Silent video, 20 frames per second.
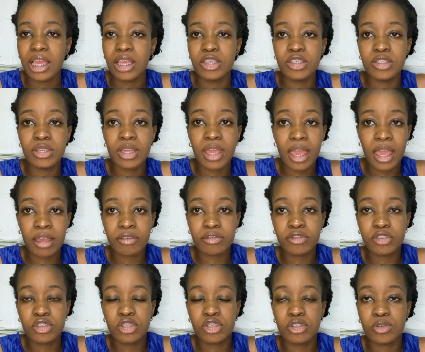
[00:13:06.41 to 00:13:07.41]
you have
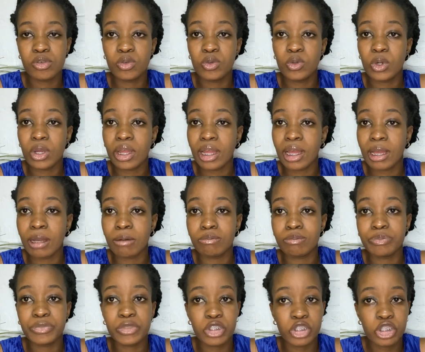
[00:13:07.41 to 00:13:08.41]
to
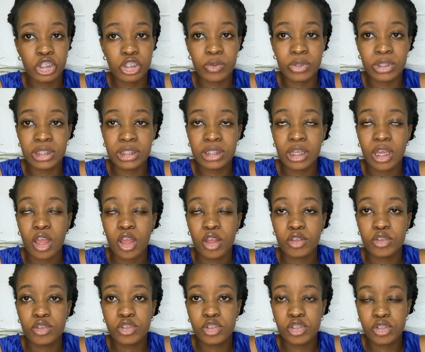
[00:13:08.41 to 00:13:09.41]
issue it
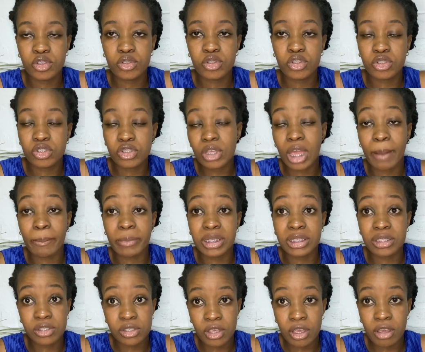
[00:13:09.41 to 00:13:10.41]

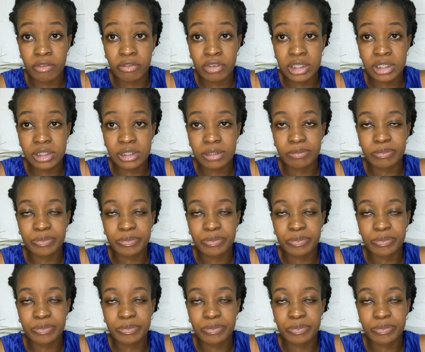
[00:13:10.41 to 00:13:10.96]
serve it.